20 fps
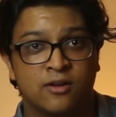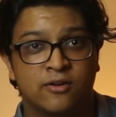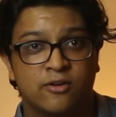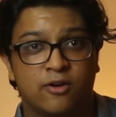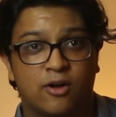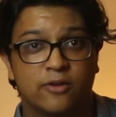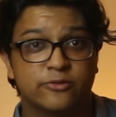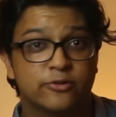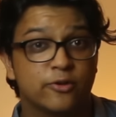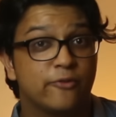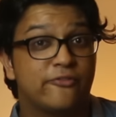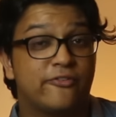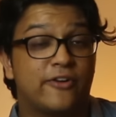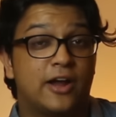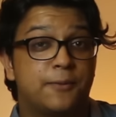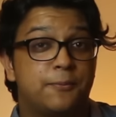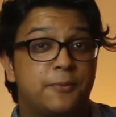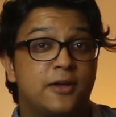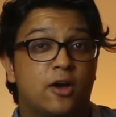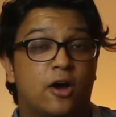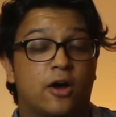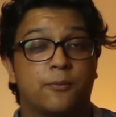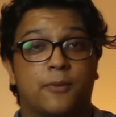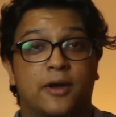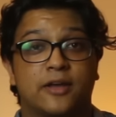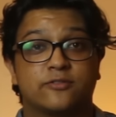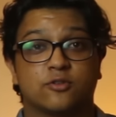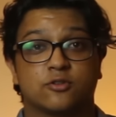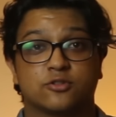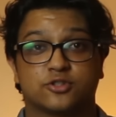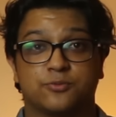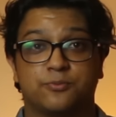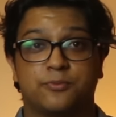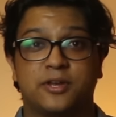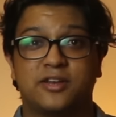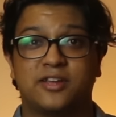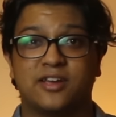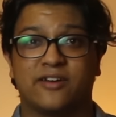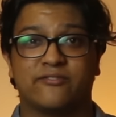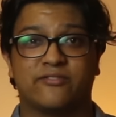Also find me on my social
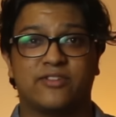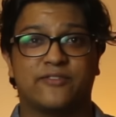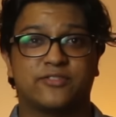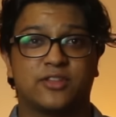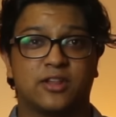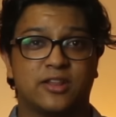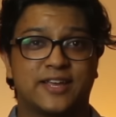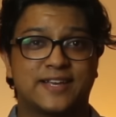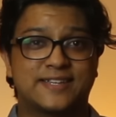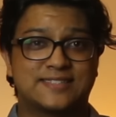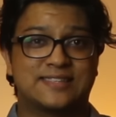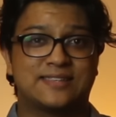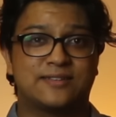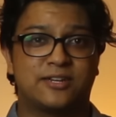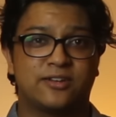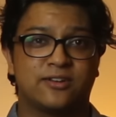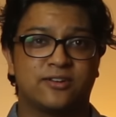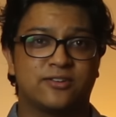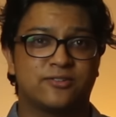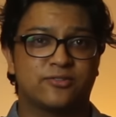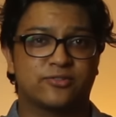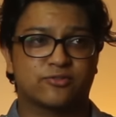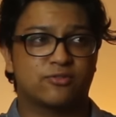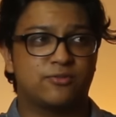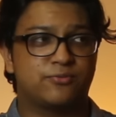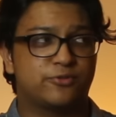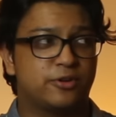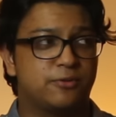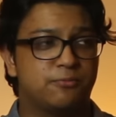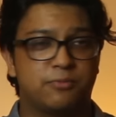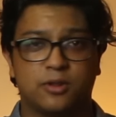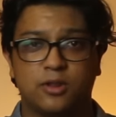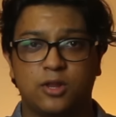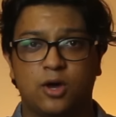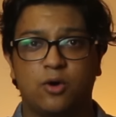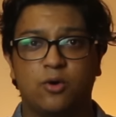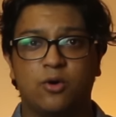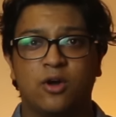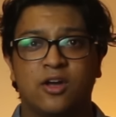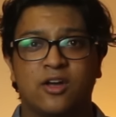media. I've left the links in the description
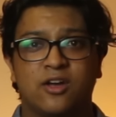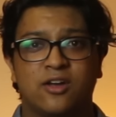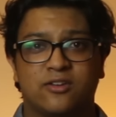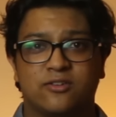below.